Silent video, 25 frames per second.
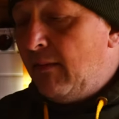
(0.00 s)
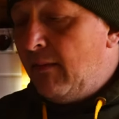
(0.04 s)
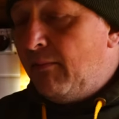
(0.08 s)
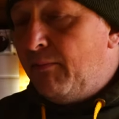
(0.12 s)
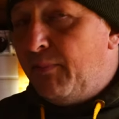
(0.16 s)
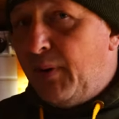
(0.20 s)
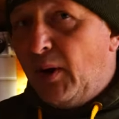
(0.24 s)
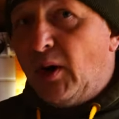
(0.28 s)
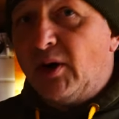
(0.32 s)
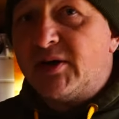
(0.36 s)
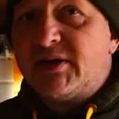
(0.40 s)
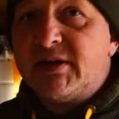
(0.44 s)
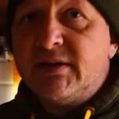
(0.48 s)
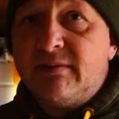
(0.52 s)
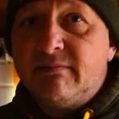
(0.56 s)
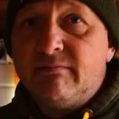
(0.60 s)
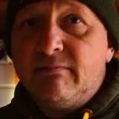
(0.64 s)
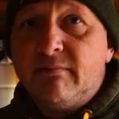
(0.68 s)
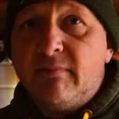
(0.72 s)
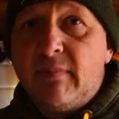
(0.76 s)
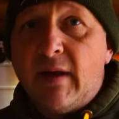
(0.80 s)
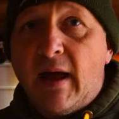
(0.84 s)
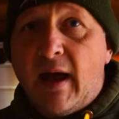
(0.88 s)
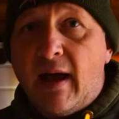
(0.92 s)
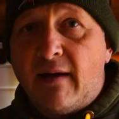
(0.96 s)
But
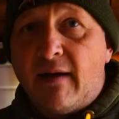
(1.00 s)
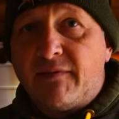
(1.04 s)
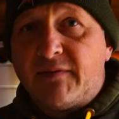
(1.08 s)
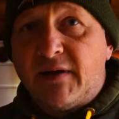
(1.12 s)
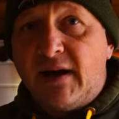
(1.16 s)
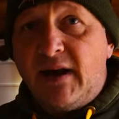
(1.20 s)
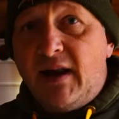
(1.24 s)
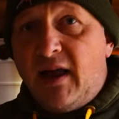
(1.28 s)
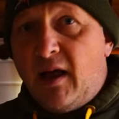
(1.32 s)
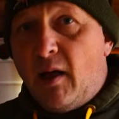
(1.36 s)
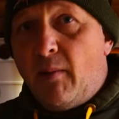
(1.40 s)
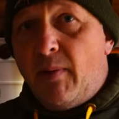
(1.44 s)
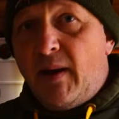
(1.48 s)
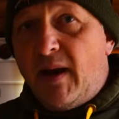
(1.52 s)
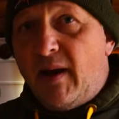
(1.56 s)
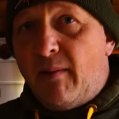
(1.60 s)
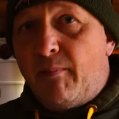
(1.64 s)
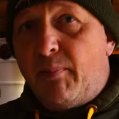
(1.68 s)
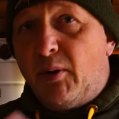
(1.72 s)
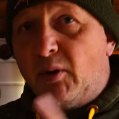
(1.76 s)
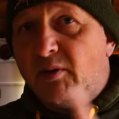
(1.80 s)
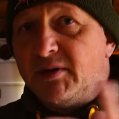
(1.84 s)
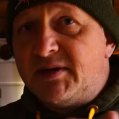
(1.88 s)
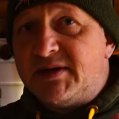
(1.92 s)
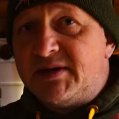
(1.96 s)
after a little bit of
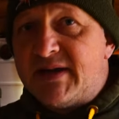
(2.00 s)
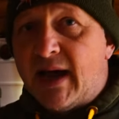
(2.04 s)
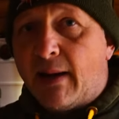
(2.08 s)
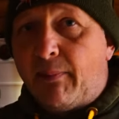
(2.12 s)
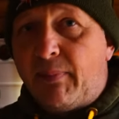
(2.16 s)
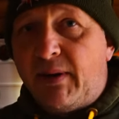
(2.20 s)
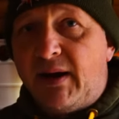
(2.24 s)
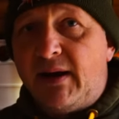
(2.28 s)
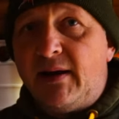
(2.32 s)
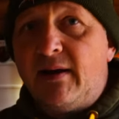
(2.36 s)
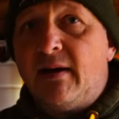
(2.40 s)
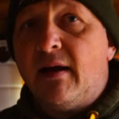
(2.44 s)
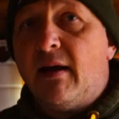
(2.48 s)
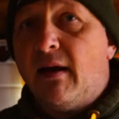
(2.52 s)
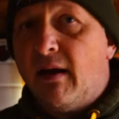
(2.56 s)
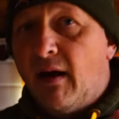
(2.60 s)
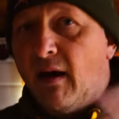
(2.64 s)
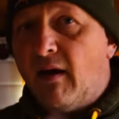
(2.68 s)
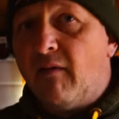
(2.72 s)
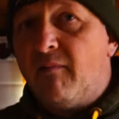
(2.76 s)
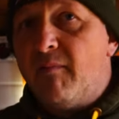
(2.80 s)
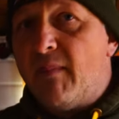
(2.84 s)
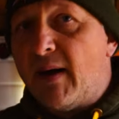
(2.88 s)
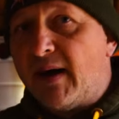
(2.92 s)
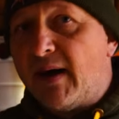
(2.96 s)
button tapping,
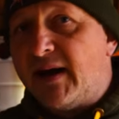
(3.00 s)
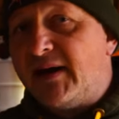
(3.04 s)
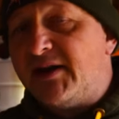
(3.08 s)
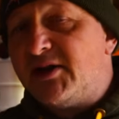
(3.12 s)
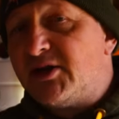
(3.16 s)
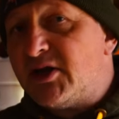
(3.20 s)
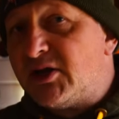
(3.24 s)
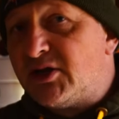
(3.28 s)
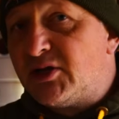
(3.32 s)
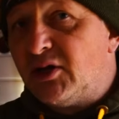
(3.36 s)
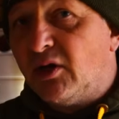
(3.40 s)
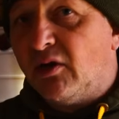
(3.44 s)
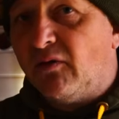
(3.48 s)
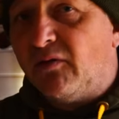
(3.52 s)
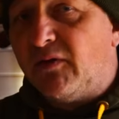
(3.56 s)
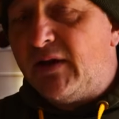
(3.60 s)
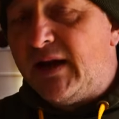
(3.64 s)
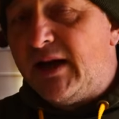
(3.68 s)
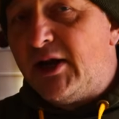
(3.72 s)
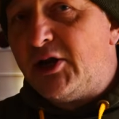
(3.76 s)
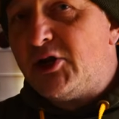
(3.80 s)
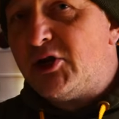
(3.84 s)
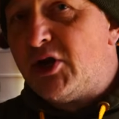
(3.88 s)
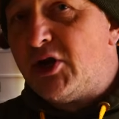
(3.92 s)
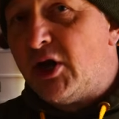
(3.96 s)
I've managed to solve
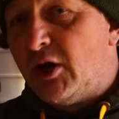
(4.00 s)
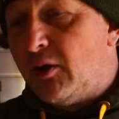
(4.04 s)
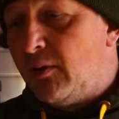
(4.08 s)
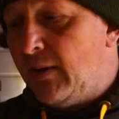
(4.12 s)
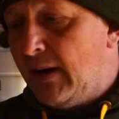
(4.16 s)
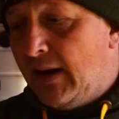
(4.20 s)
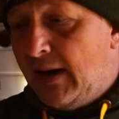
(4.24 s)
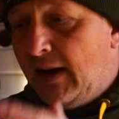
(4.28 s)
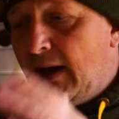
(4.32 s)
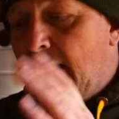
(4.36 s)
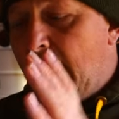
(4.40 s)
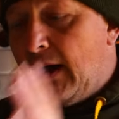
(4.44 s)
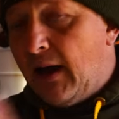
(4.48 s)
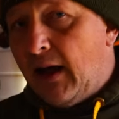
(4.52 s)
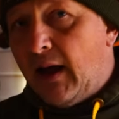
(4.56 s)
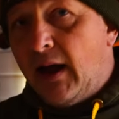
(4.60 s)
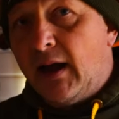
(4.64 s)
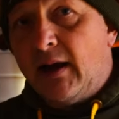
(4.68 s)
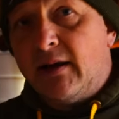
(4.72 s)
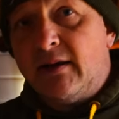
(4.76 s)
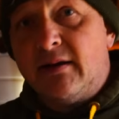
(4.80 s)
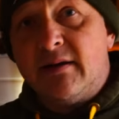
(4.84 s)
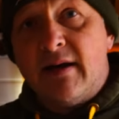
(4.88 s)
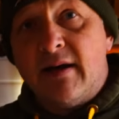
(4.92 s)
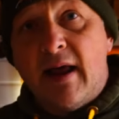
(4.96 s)
the issue,
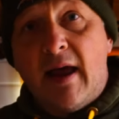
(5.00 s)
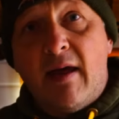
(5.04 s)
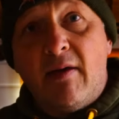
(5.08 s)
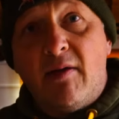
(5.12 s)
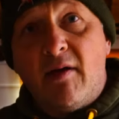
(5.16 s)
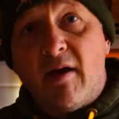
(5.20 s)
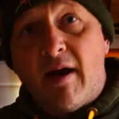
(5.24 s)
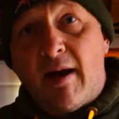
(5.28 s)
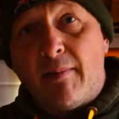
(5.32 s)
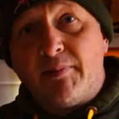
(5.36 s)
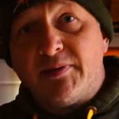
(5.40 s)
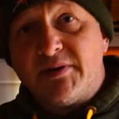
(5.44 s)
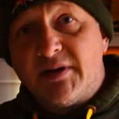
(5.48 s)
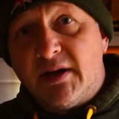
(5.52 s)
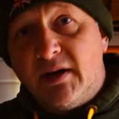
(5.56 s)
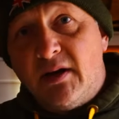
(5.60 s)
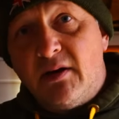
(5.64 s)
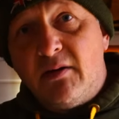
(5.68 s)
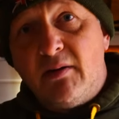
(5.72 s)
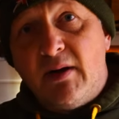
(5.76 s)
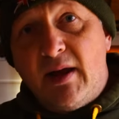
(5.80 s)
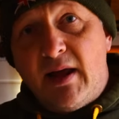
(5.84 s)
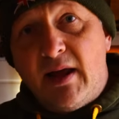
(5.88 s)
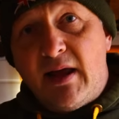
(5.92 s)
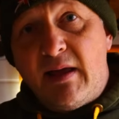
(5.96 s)
and now they're
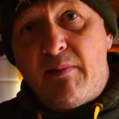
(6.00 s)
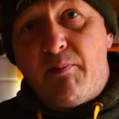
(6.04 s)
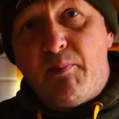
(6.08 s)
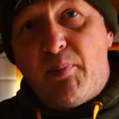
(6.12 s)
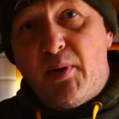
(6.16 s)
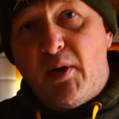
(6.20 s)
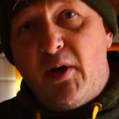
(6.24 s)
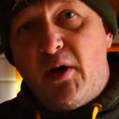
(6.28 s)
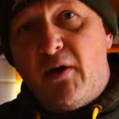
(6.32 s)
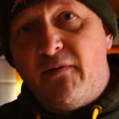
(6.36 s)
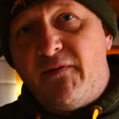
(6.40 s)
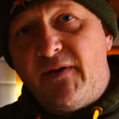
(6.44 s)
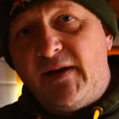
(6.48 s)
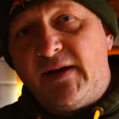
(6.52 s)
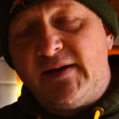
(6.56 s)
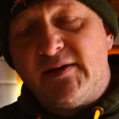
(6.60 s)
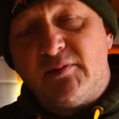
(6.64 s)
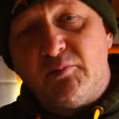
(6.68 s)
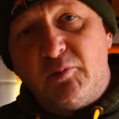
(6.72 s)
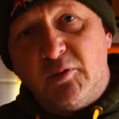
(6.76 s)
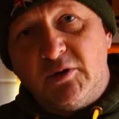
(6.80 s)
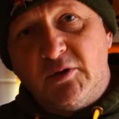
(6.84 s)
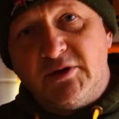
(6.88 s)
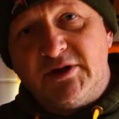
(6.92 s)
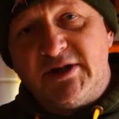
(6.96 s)
absolutely perfect
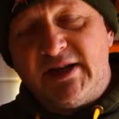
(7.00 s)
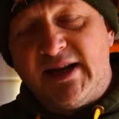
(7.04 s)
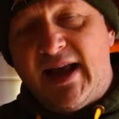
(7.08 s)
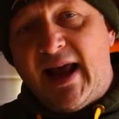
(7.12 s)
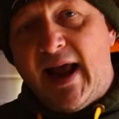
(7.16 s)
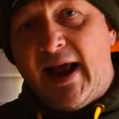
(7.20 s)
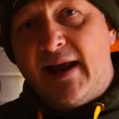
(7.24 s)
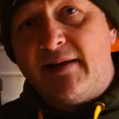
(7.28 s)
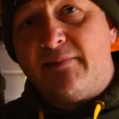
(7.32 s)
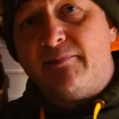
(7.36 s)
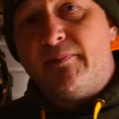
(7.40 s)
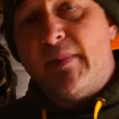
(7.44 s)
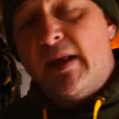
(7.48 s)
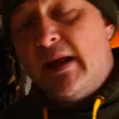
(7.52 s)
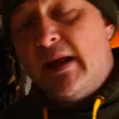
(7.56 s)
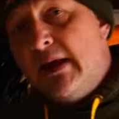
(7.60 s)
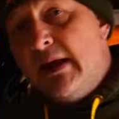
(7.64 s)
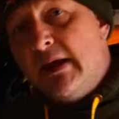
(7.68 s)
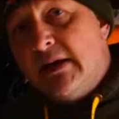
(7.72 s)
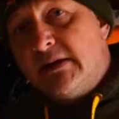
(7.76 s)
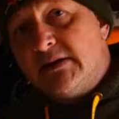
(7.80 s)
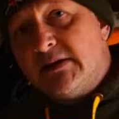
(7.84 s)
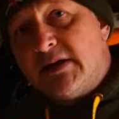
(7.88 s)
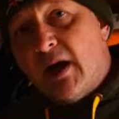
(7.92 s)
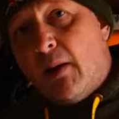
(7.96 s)
once again.
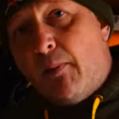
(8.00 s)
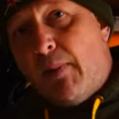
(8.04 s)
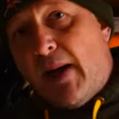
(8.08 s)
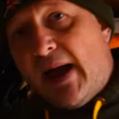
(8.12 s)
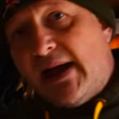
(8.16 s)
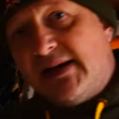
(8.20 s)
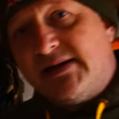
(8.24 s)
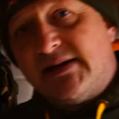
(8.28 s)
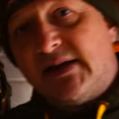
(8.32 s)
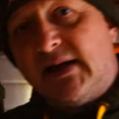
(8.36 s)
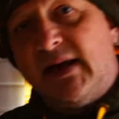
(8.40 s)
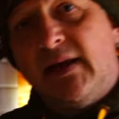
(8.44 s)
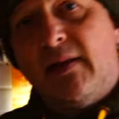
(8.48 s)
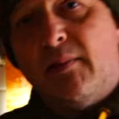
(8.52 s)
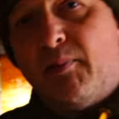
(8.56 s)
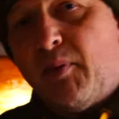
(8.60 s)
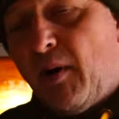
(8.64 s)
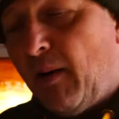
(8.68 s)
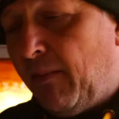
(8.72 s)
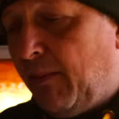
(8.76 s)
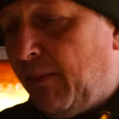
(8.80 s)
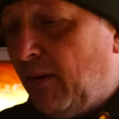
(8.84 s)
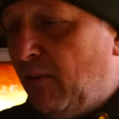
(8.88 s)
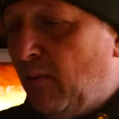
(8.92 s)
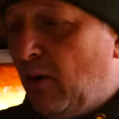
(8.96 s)
So basically the
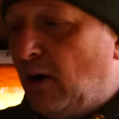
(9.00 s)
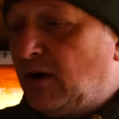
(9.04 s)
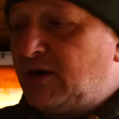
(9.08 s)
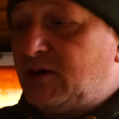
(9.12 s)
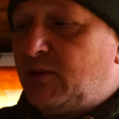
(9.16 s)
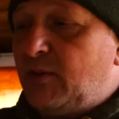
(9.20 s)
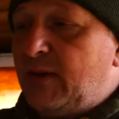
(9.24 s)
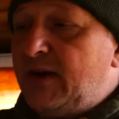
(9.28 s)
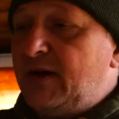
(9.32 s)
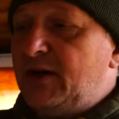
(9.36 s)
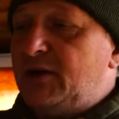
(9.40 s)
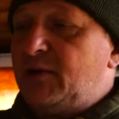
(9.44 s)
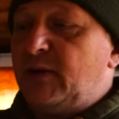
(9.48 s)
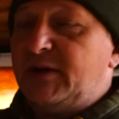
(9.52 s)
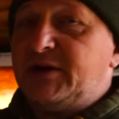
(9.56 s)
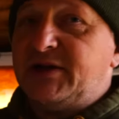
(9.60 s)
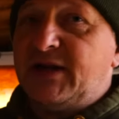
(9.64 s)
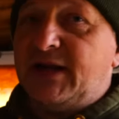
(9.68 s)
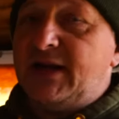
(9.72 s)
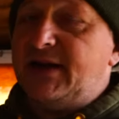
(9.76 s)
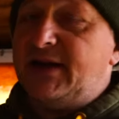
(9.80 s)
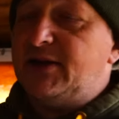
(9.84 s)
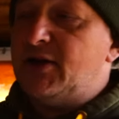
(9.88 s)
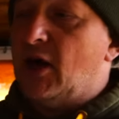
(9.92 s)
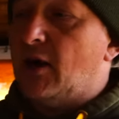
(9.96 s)
problem was, when you switch
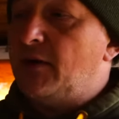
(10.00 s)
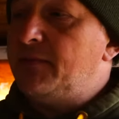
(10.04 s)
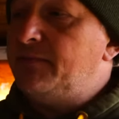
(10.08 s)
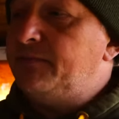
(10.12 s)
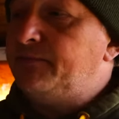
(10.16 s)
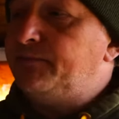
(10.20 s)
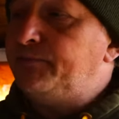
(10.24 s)
these on,